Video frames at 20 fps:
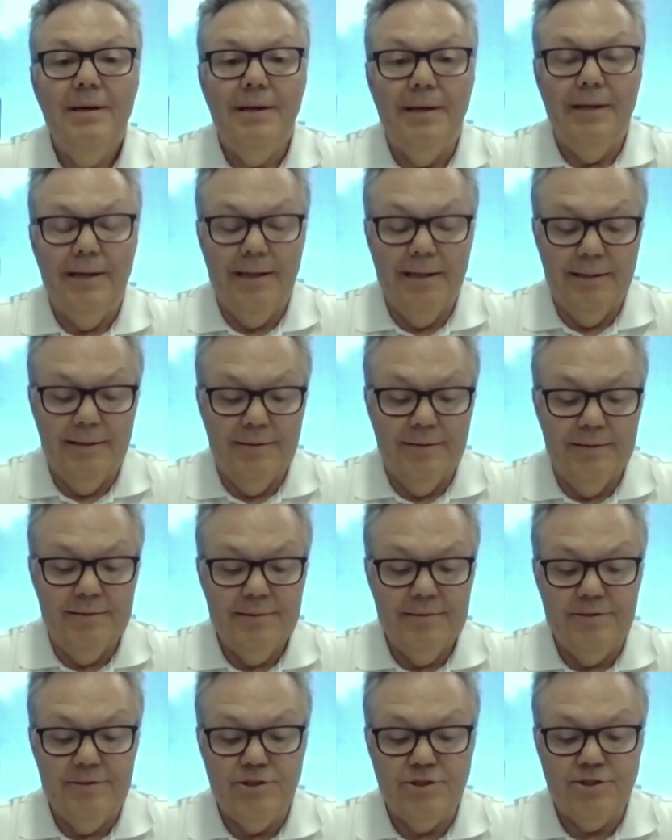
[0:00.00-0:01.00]
And
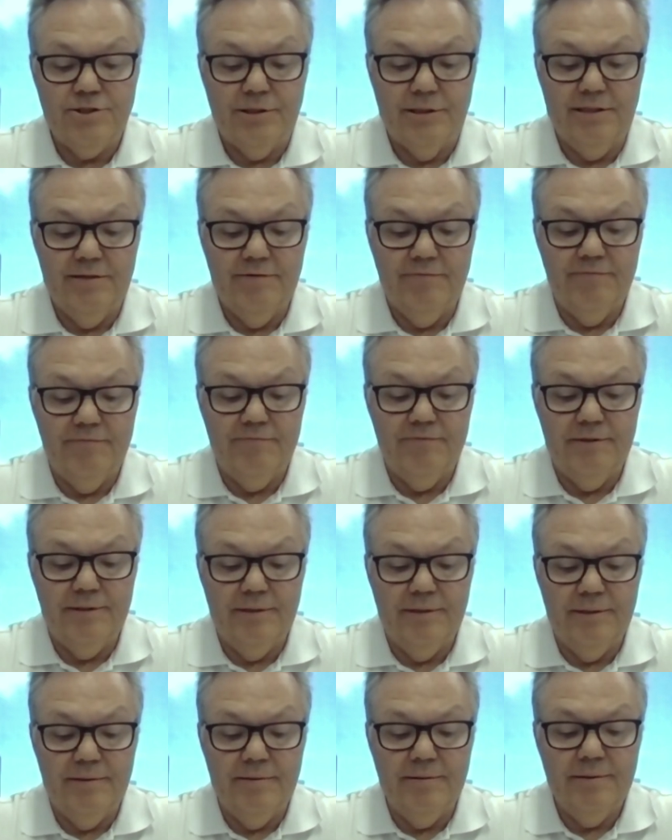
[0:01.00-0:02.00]
just to give
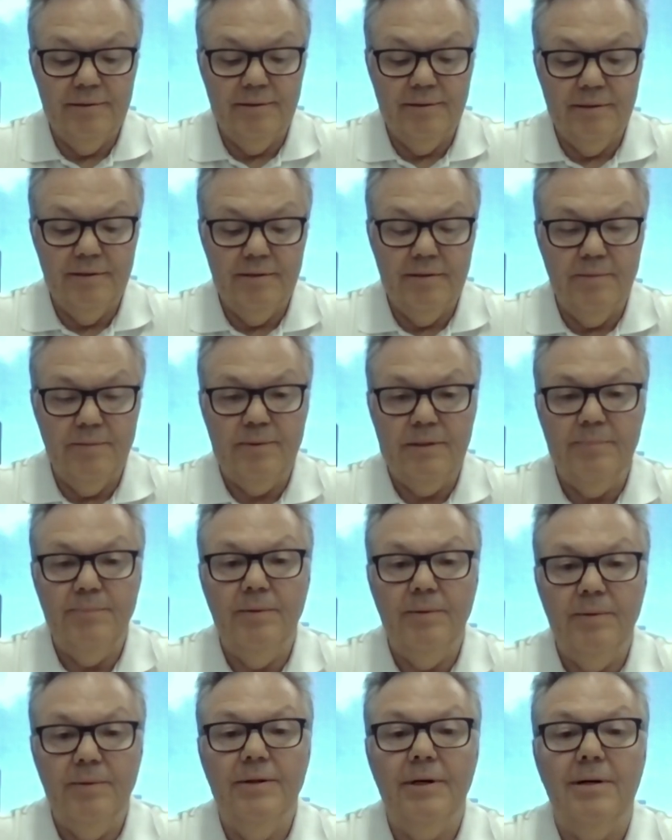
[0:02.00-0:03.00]
the
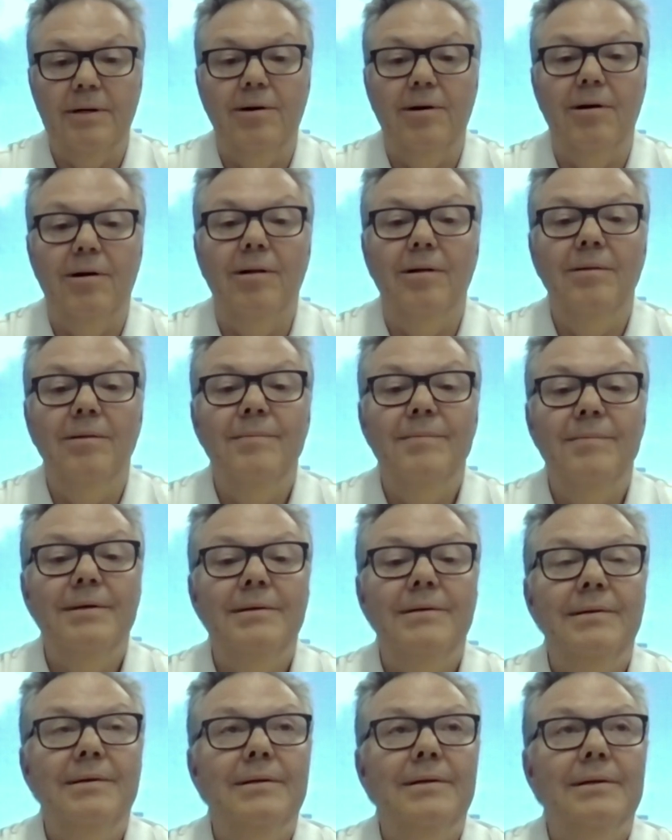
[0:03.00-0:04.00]
people on the call
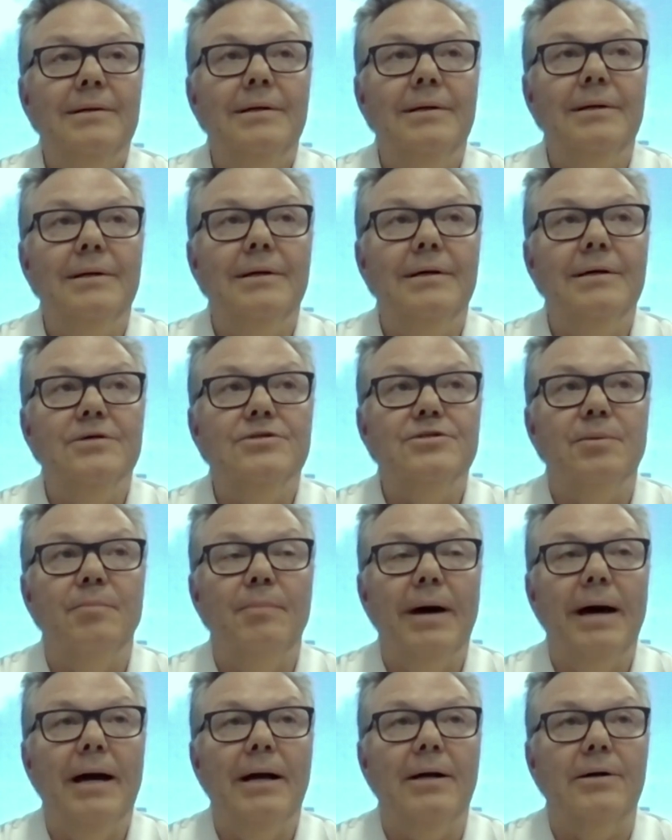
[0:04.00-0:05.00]
some
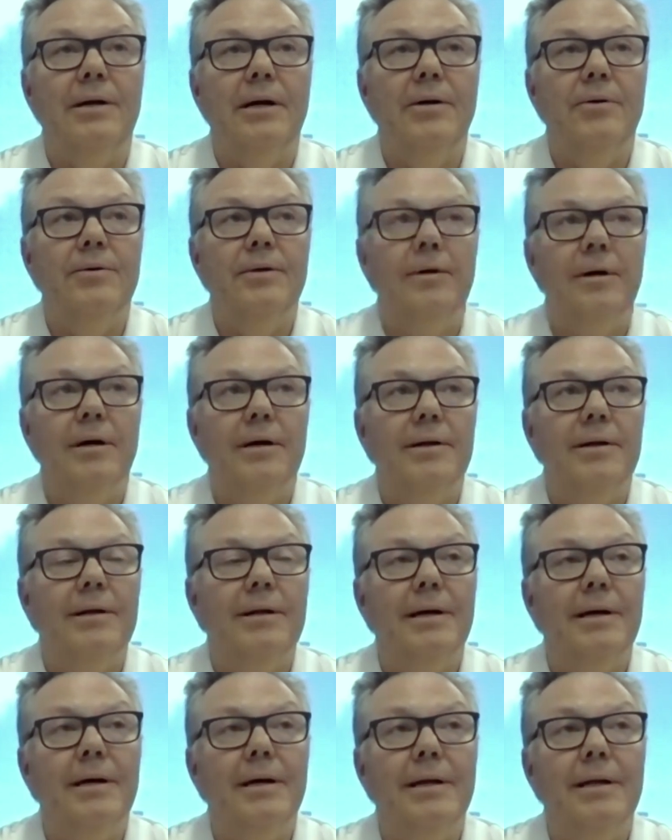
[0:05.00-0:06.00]
background
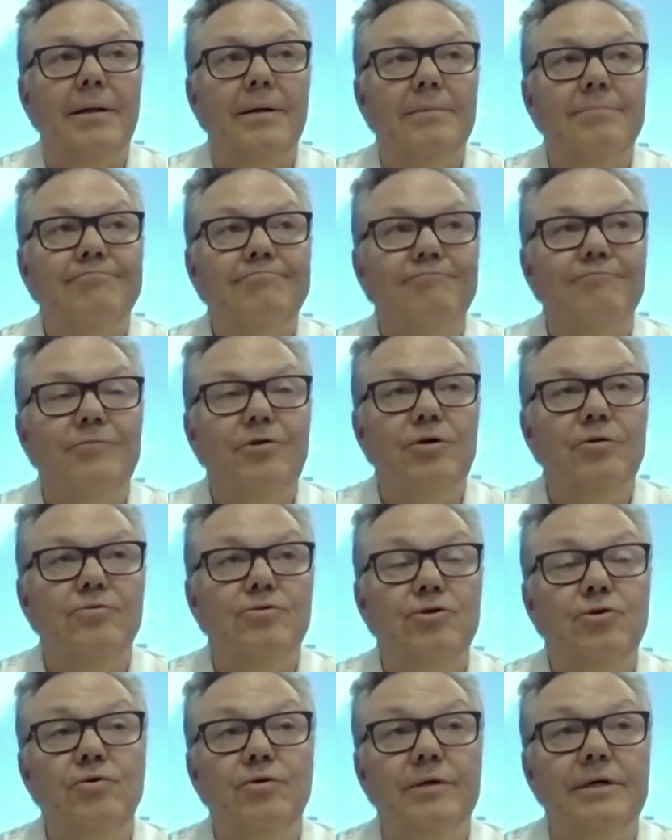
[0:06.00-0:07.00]
on you know
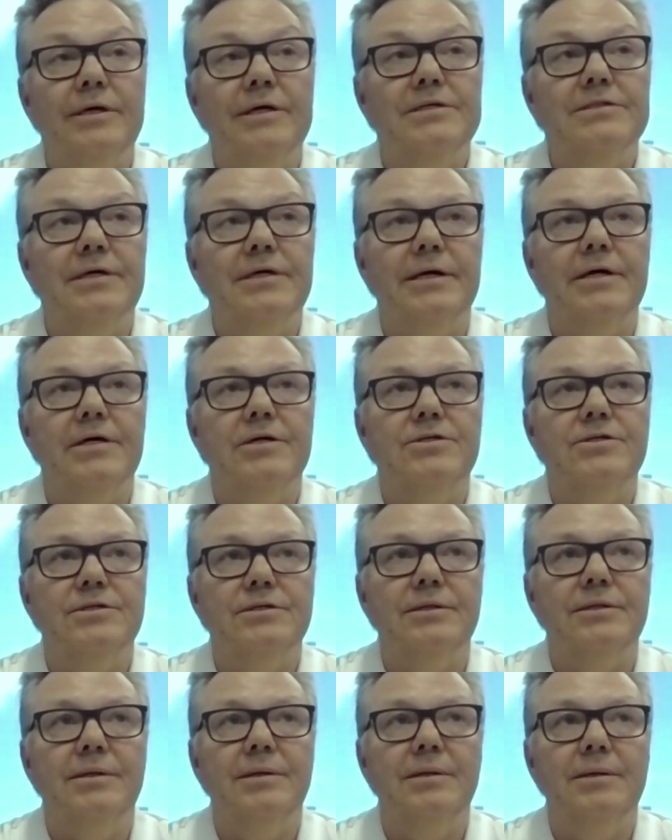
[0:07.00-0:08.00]
two things, I guess
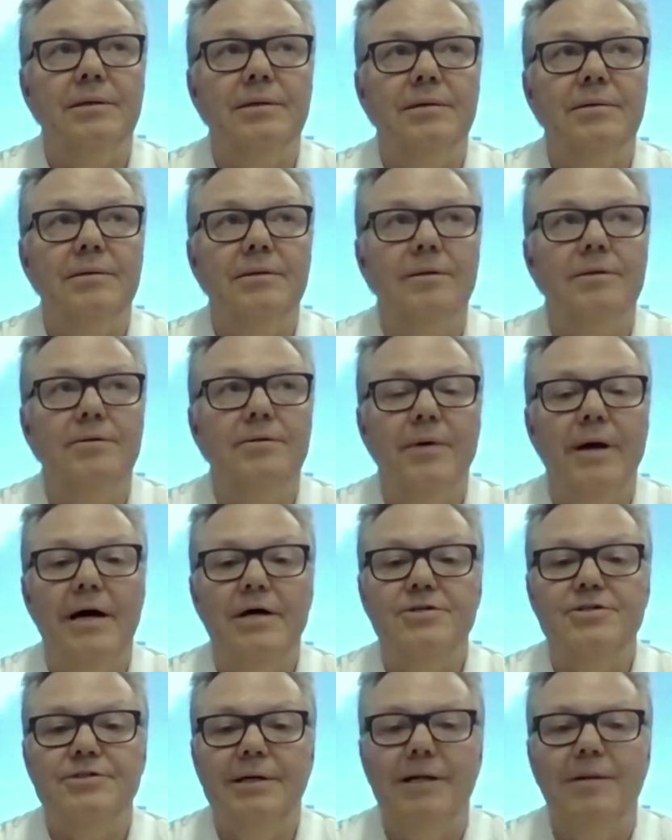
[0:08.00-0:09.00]
the, the
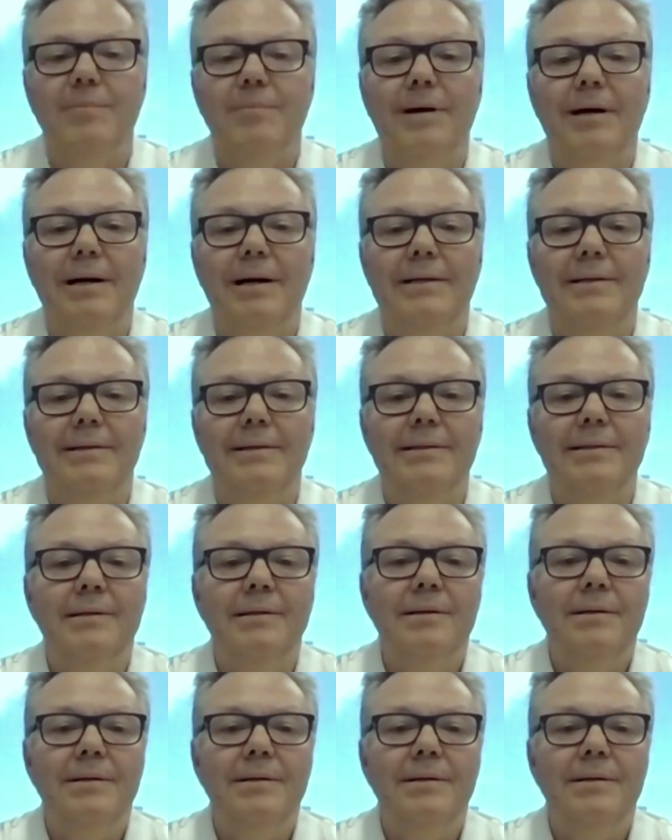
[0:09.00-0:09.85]
rationale behind it